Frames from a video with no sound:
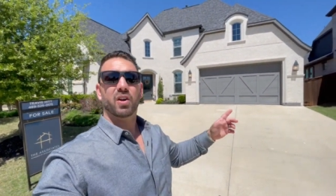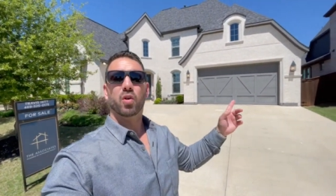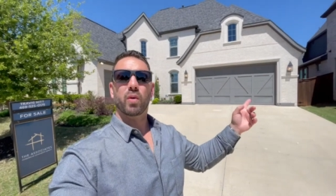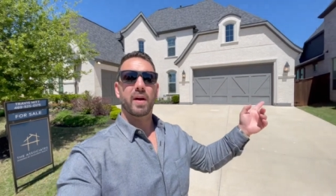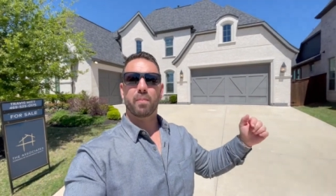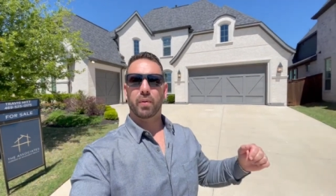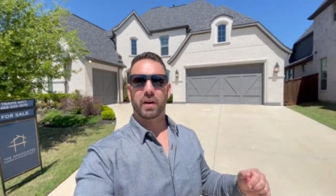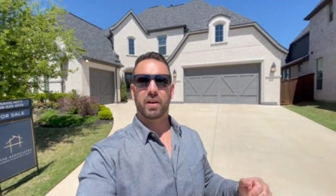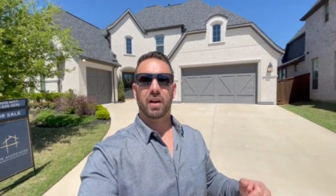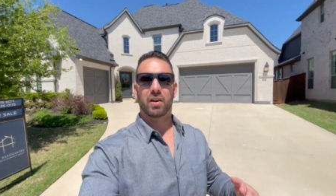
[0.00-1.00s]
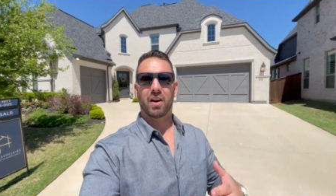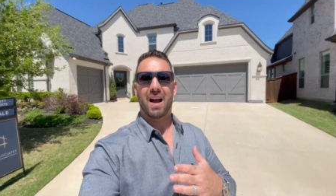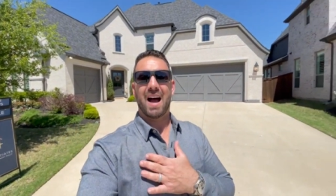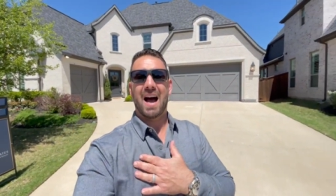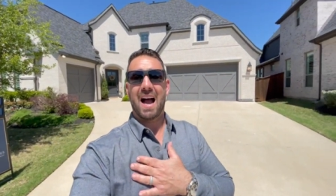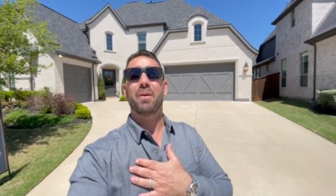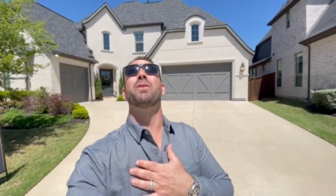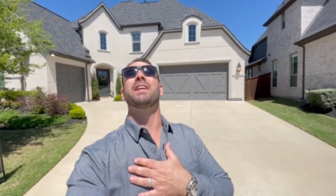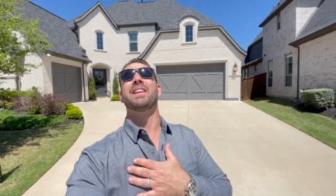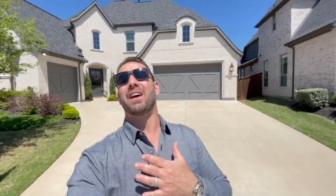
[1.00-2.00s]
great brick color. I
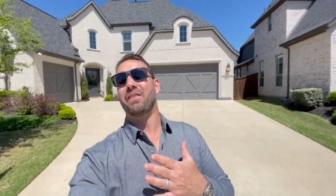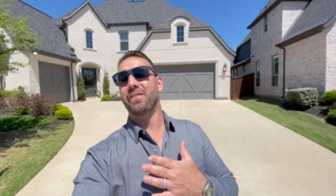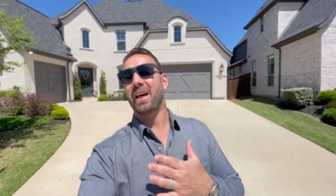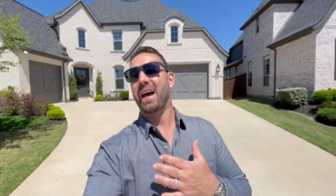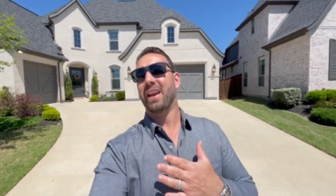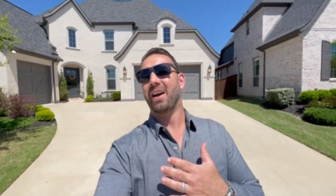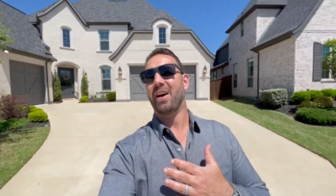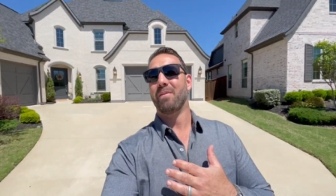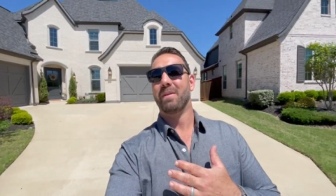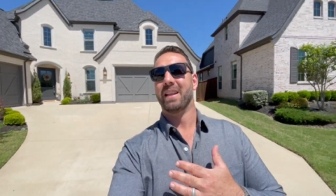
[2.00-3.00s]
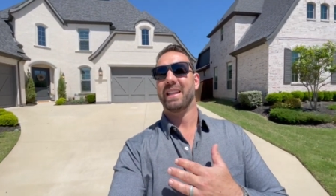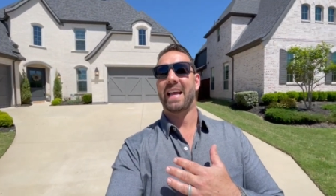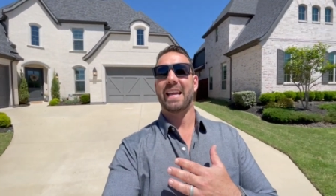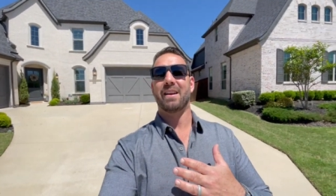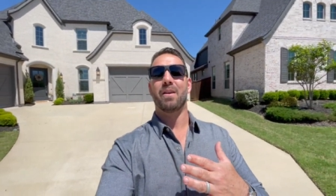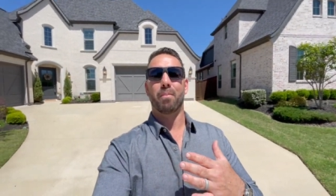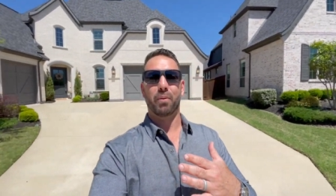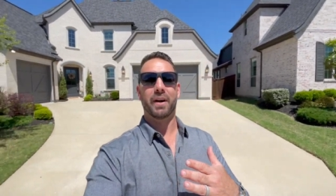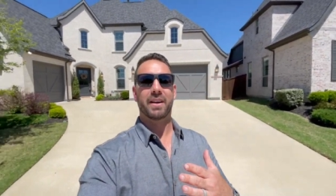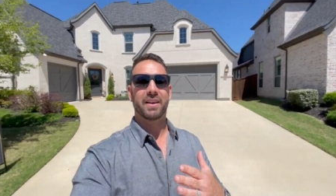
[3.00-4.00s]
really love that light
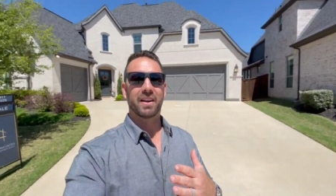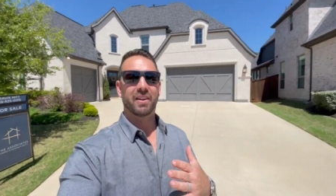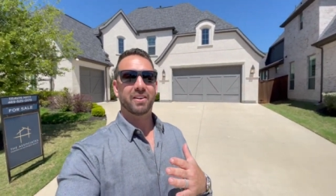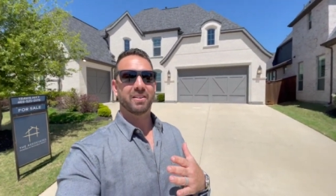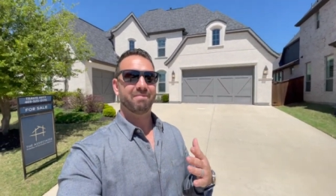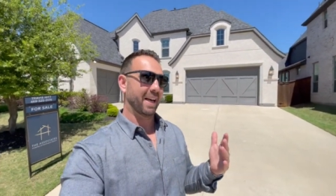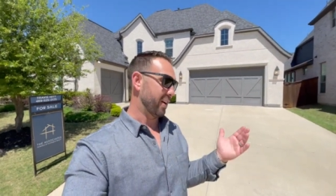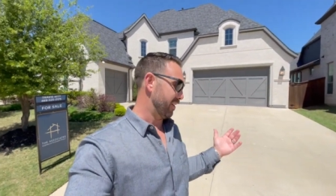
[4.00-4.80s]
brick color. I don't